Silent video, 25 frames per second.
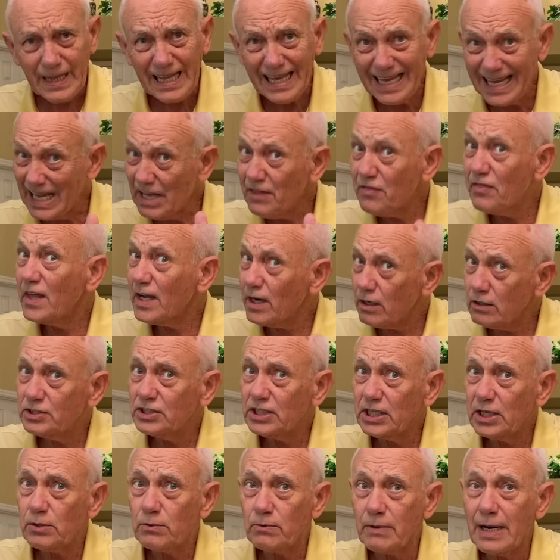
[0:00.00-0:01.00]
in their
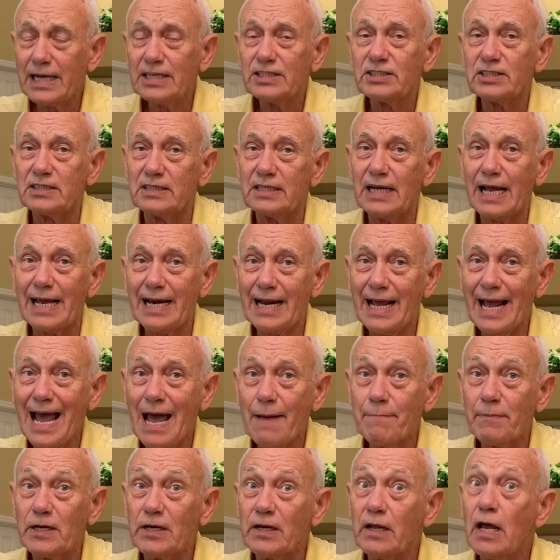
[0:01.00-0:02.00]
generation, and it
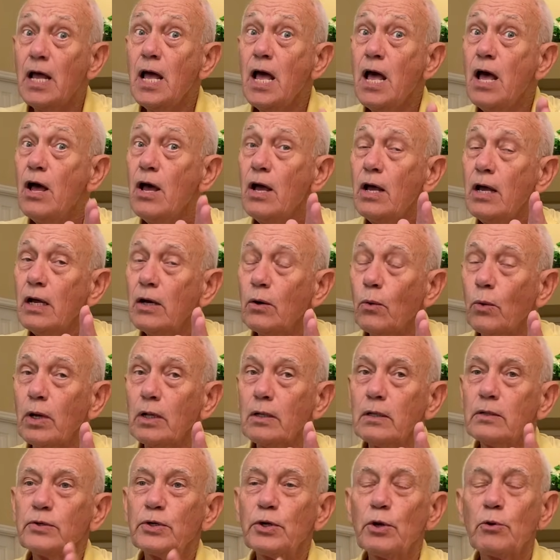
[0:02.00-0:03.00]
happened.
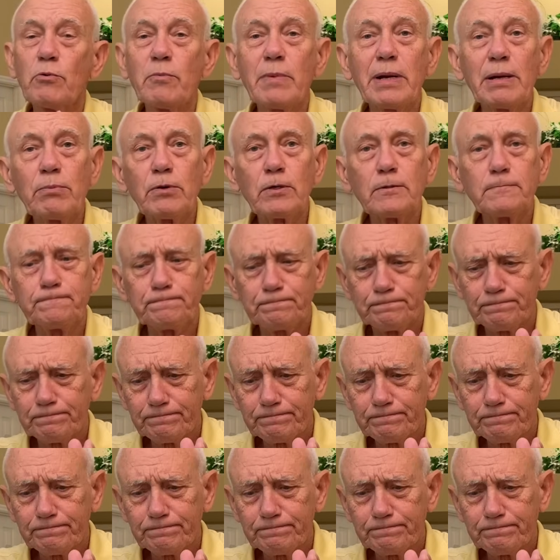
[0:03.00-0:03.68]
Well, you remember